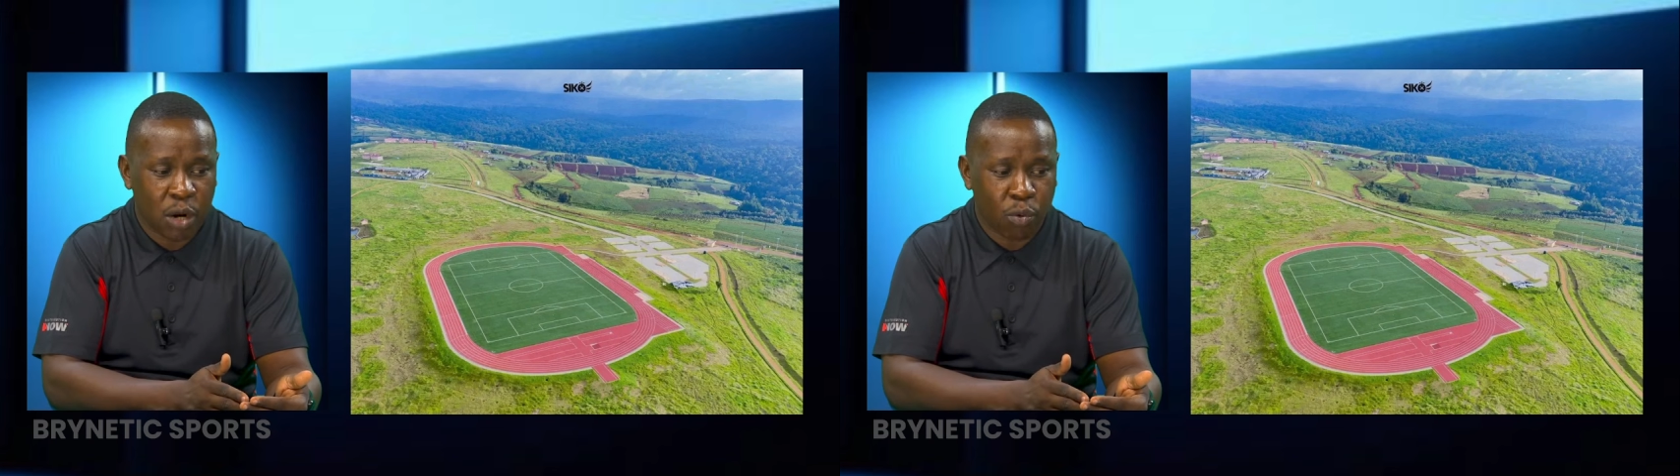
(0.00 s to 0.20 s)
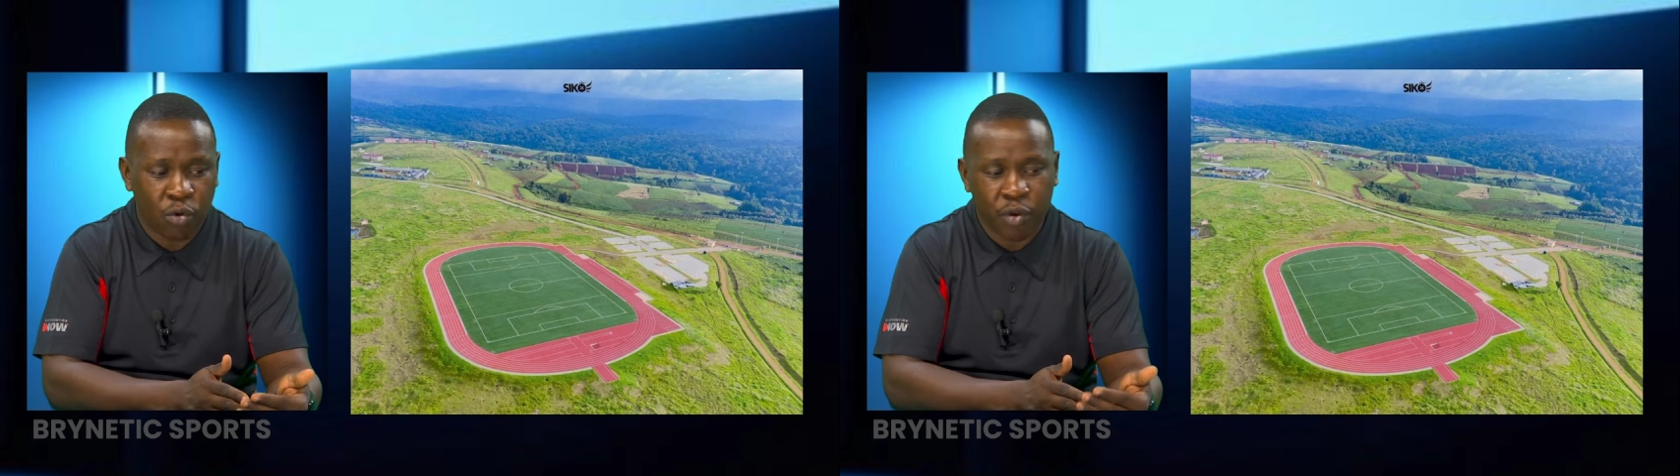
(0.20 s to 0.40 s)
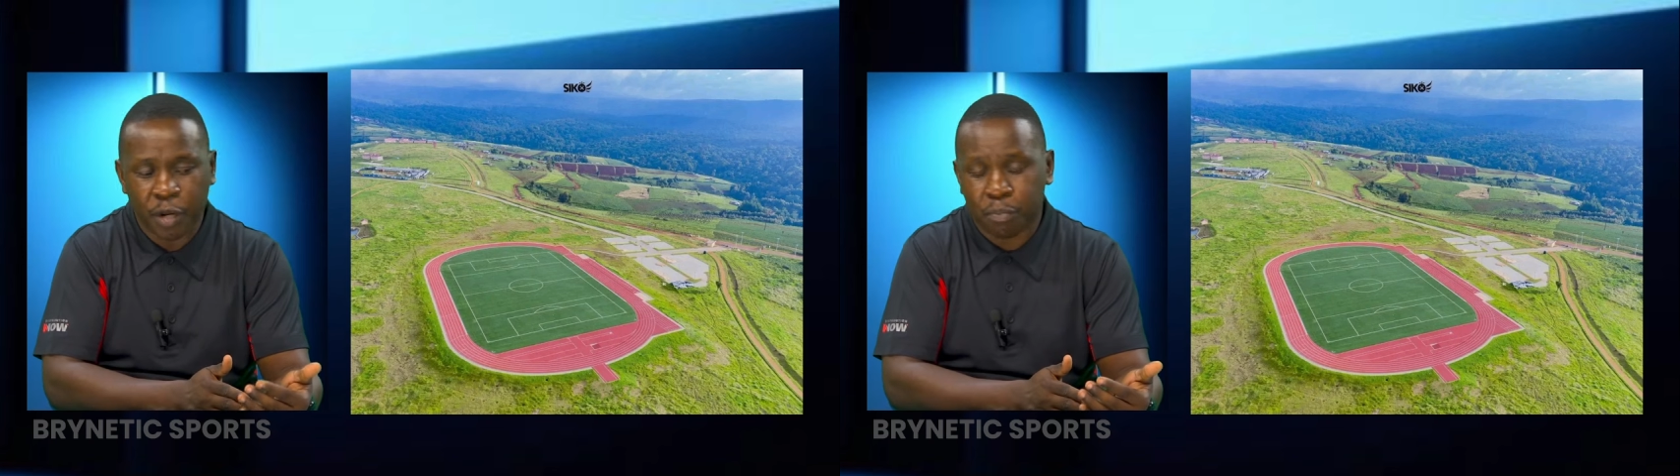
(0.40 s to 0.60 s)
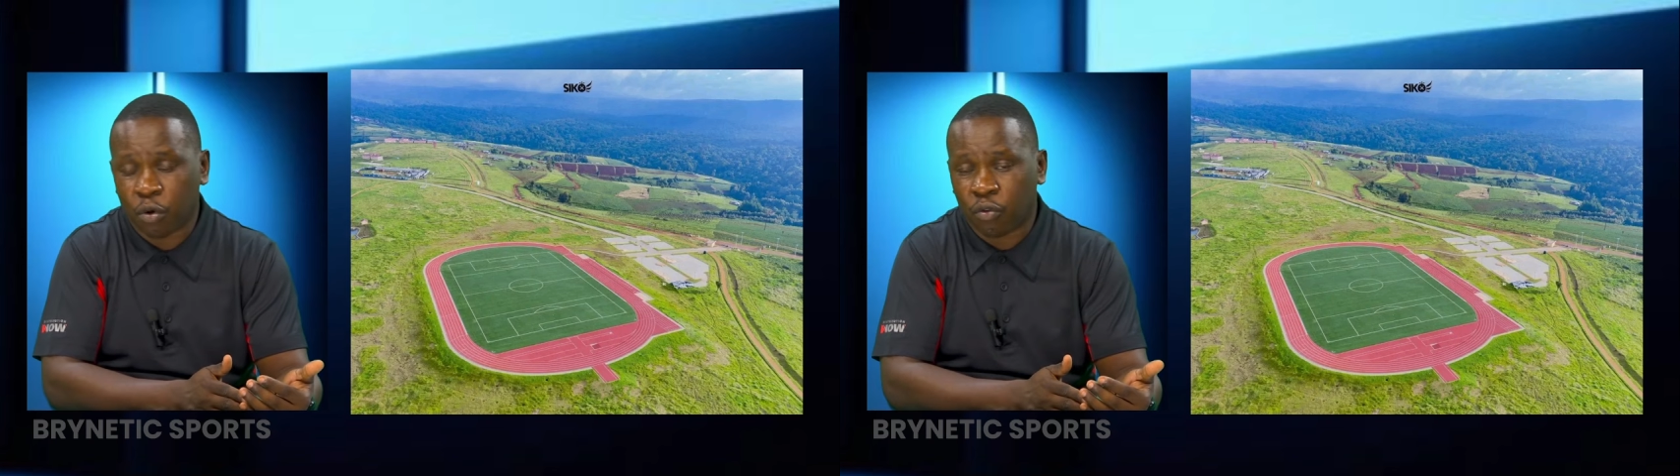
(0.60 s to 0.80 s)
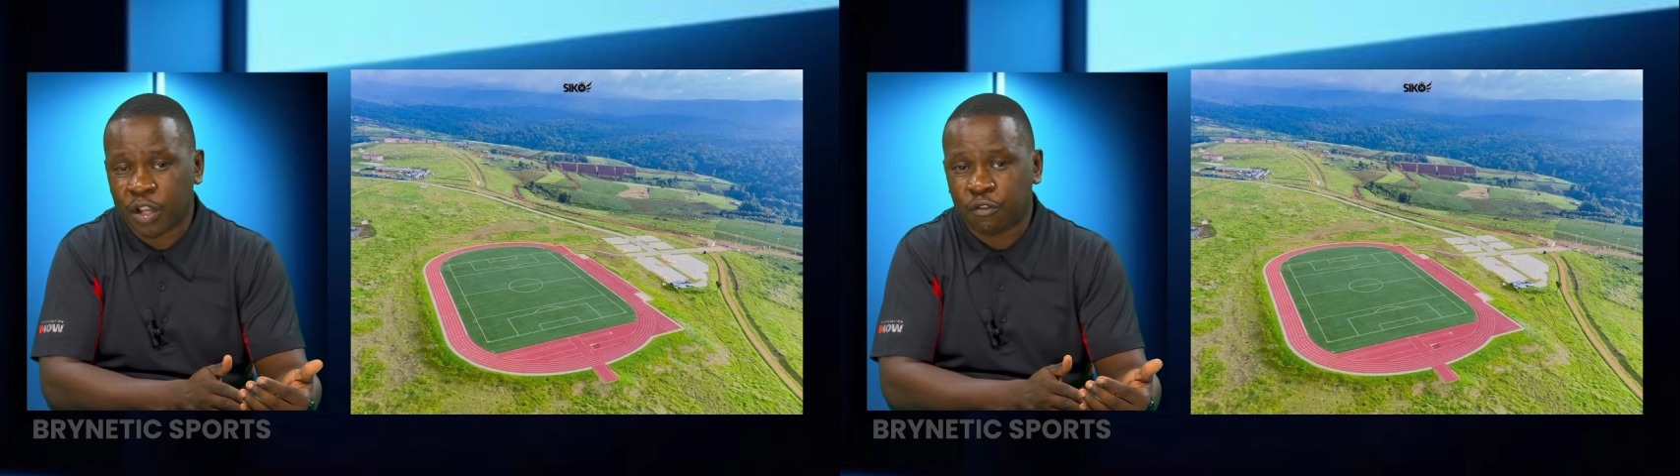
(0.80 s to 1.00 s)
we really
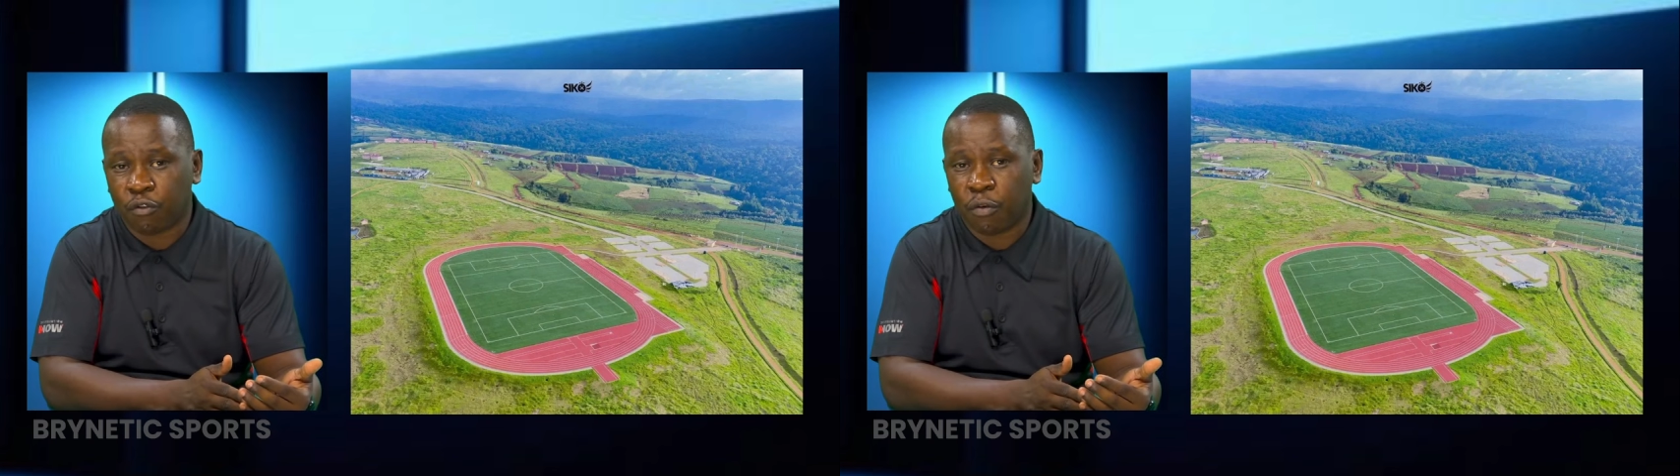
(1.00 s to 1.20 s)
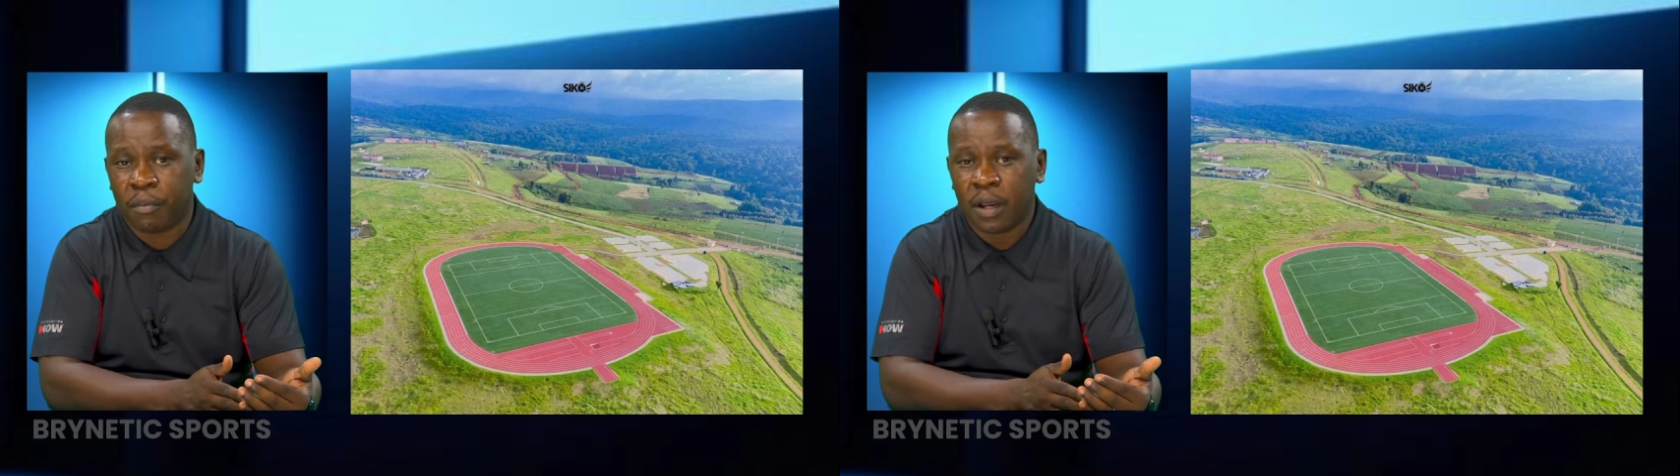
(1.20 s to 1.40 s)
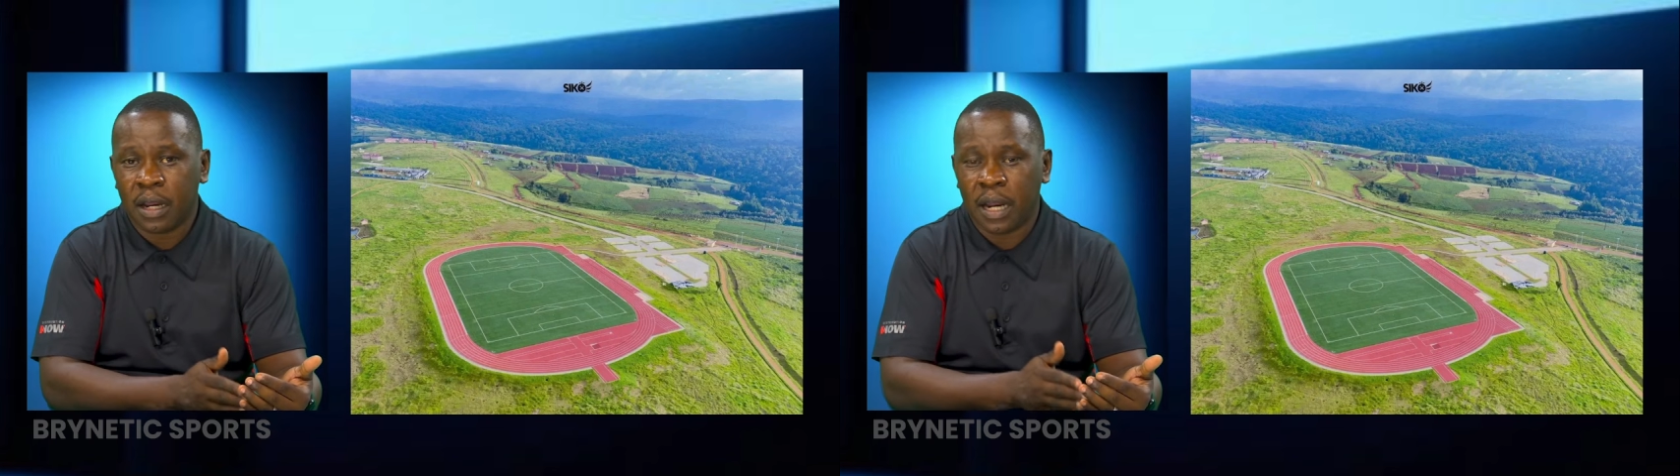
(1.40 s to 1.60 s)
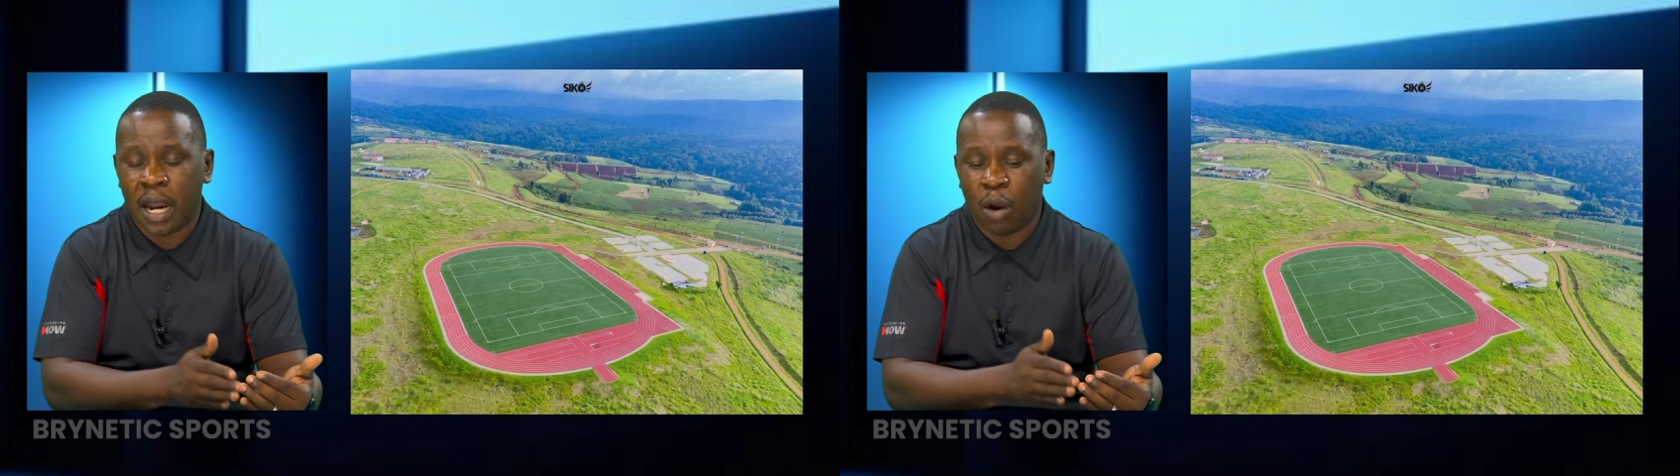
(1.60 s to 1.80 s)
progress from uh,